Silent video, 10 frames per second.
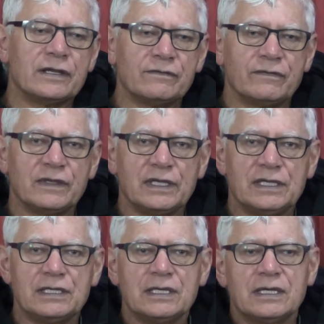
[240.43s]
of
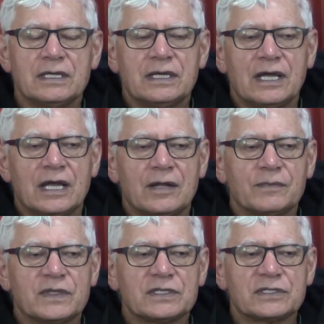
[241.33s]
the
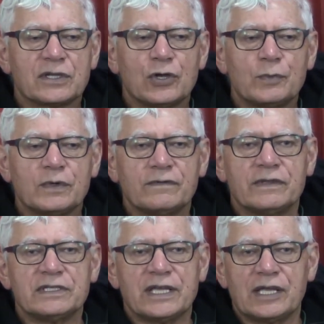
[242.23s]
scope of
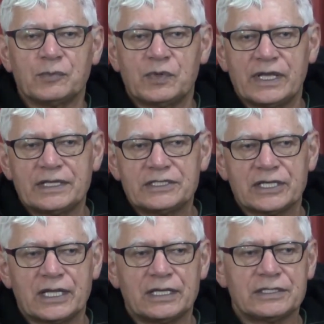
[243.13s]
the tank plan
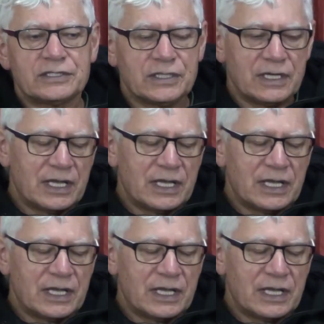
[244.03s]
change.